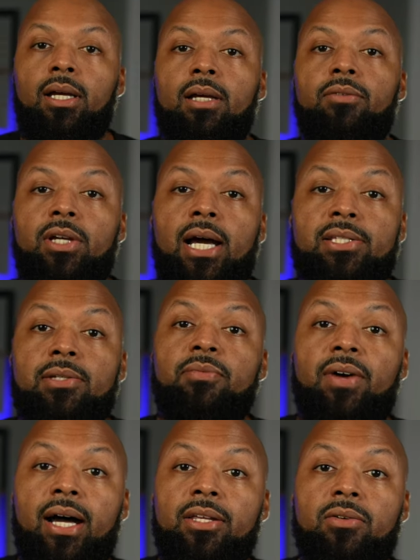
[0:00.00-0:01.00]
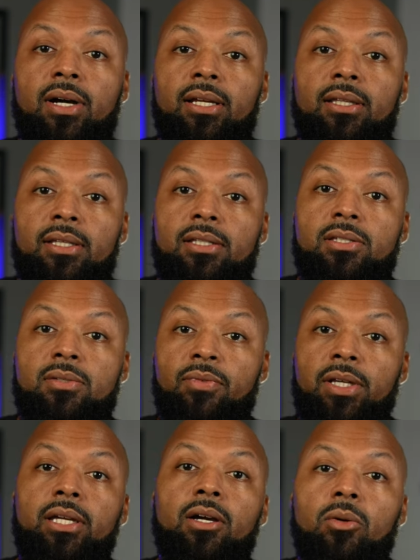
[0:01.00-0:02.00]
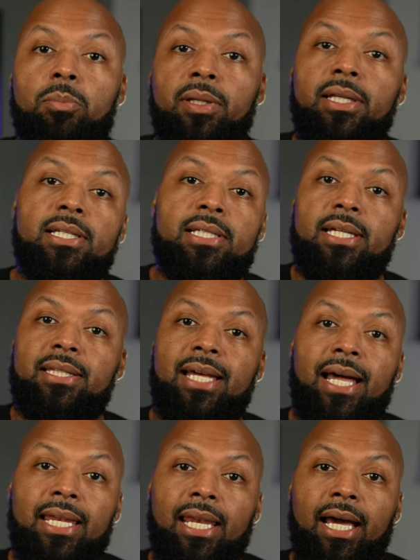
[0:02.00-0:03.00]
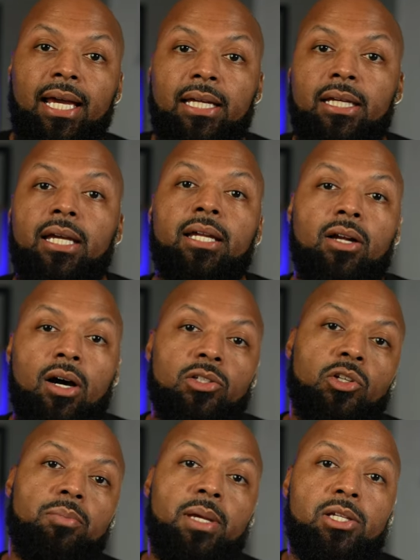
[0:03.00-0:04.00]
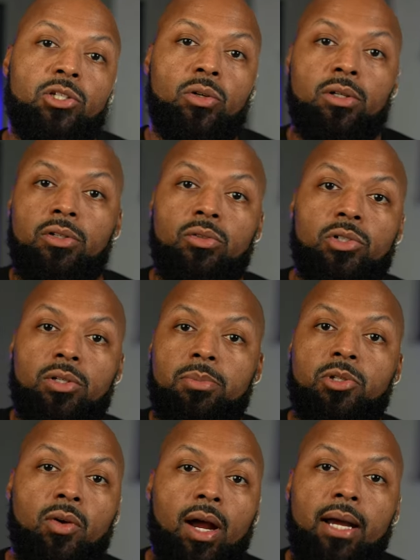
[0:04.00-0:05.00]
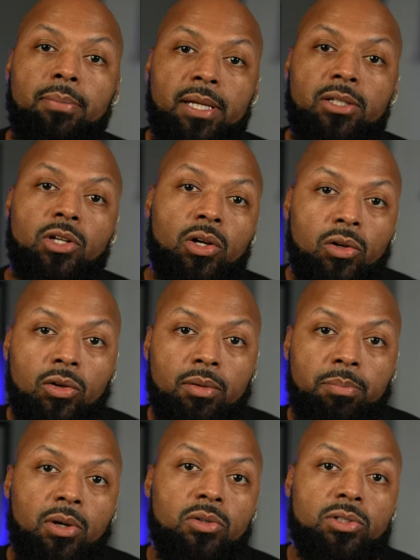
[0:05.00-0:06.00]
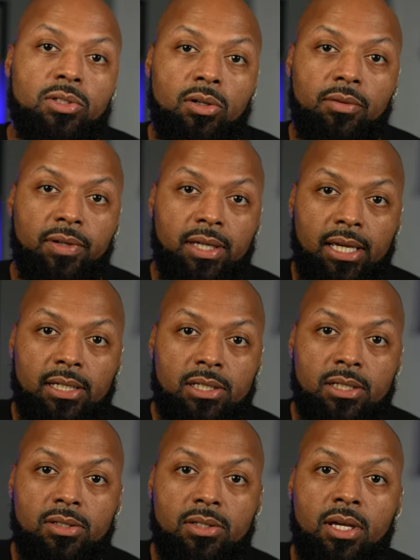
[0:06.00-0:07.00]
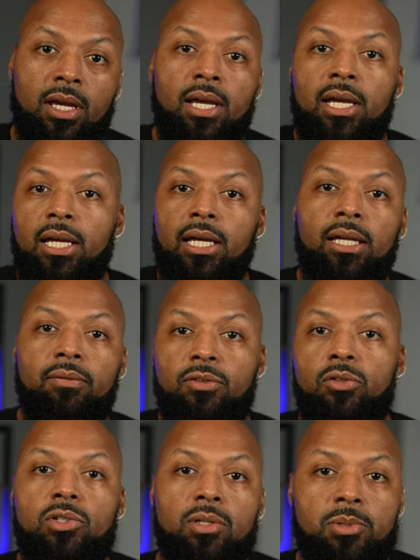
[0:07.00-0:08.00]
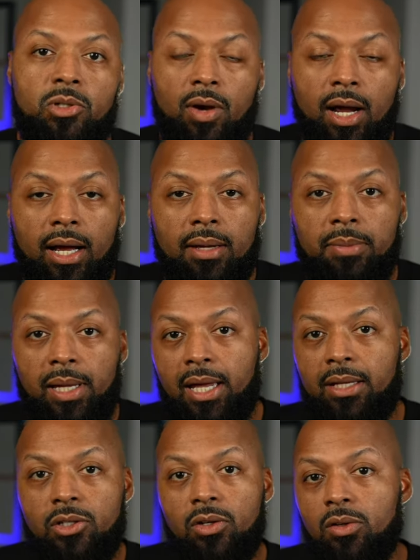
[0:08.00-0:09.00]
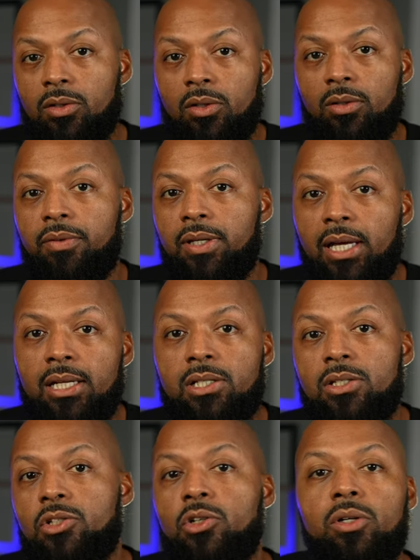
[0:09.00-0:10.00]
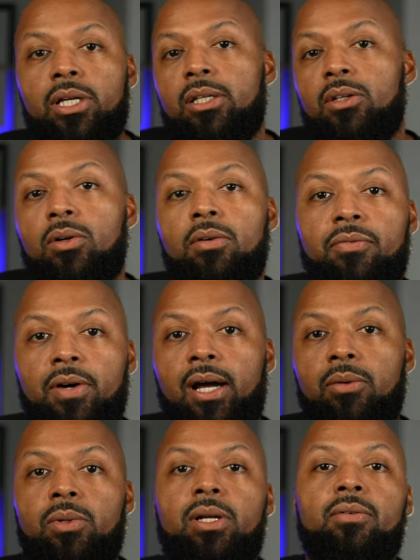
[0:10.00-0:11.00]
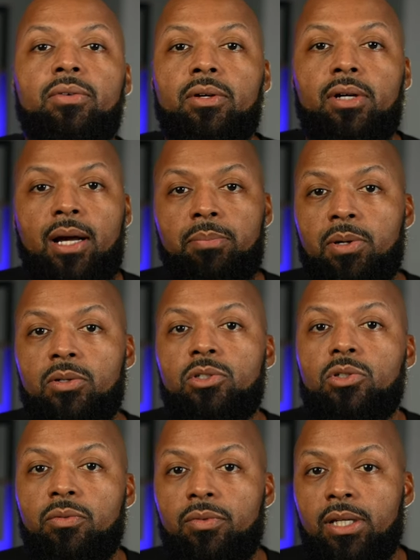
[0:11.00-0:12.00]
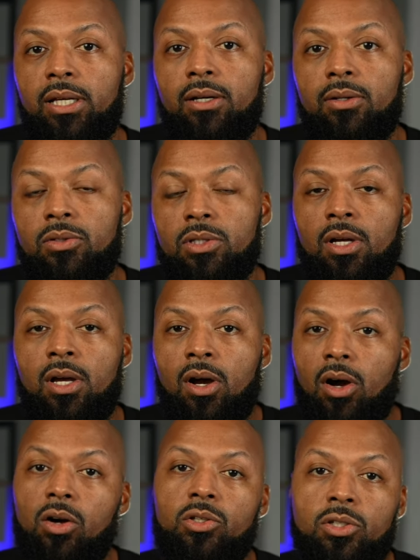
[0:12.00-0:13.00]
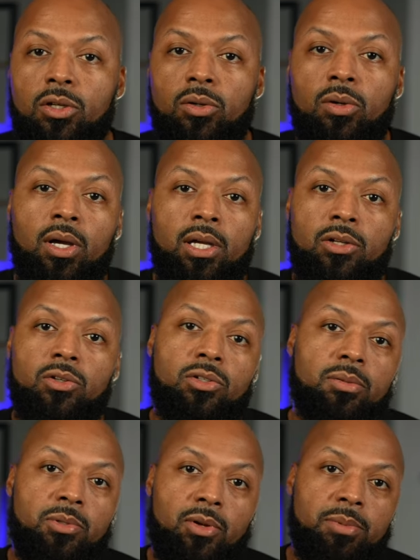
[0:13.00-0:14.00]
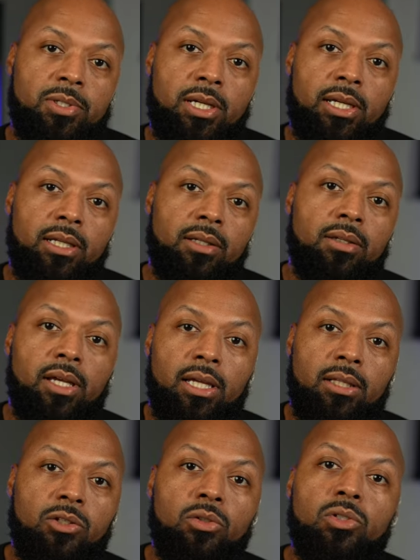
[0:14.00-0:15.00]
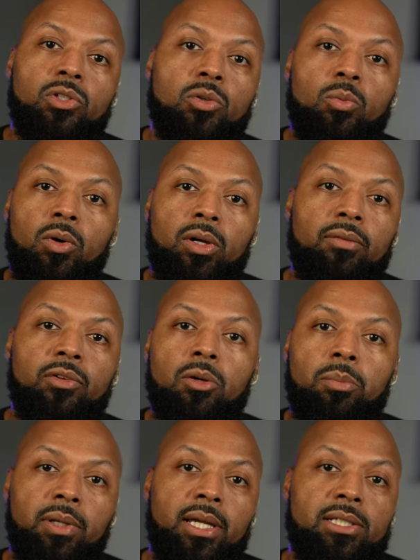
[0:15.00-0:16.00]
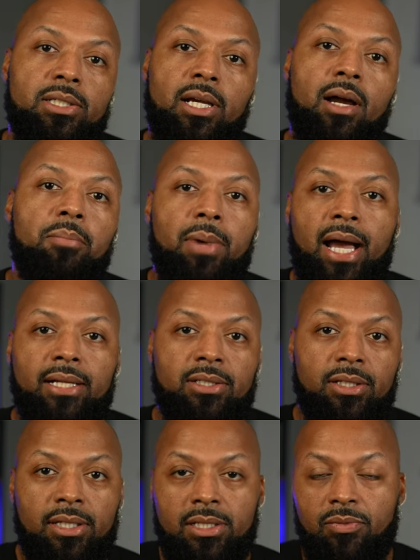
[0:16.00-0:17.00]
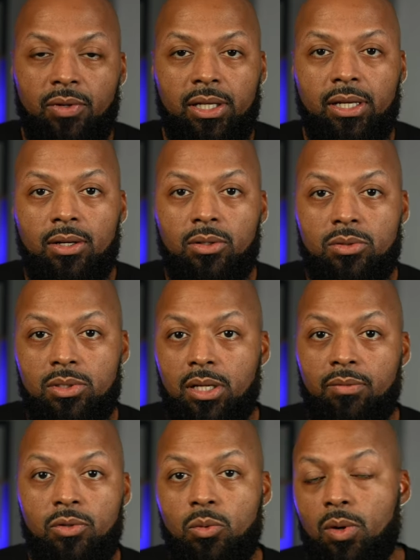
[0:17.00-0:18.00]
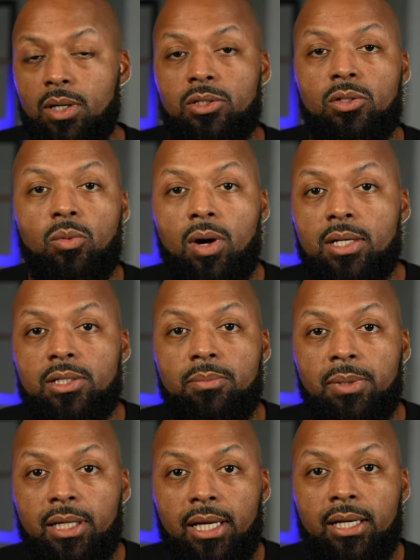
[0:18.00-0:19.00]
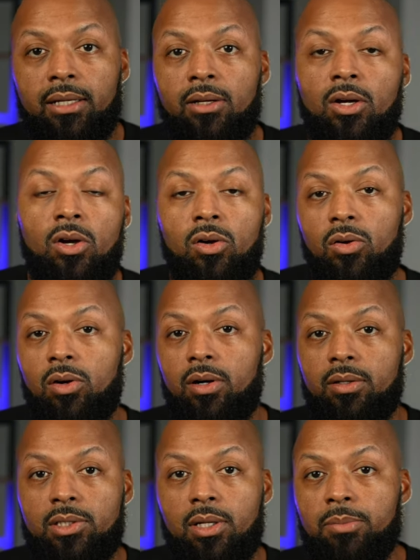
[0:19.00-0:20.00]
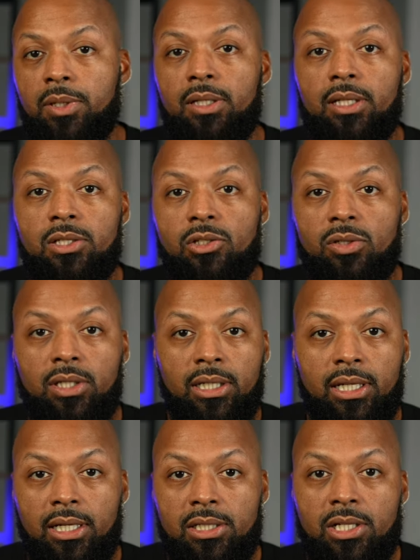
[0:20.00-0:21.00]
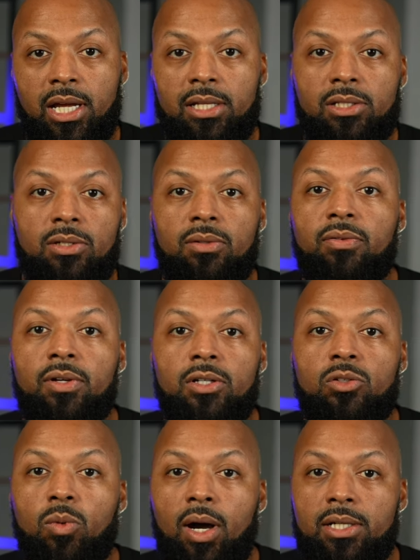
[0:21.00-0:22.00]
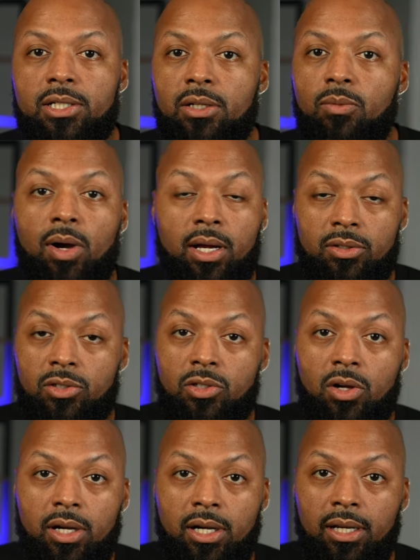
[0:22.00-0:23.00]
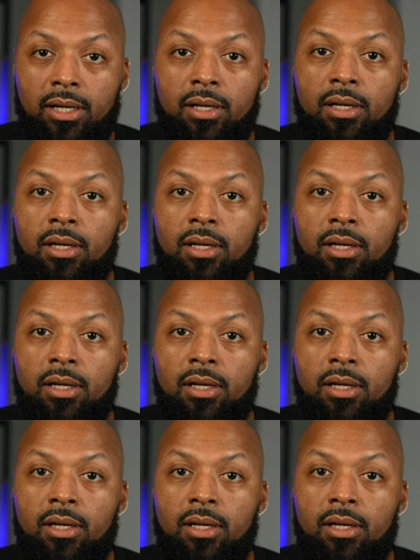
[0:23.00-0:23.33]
If you got some value out of this video, please hit that like, and also make sure you subscribe and turn on post notifications. If you subscribe and turn on notifications, you'll get notified whenever I post new videos. Also, your subscription in YouTube will give you a place to come back to these videos if you want to watch them again, or something that you didn't get a chance to finish watching while you started it.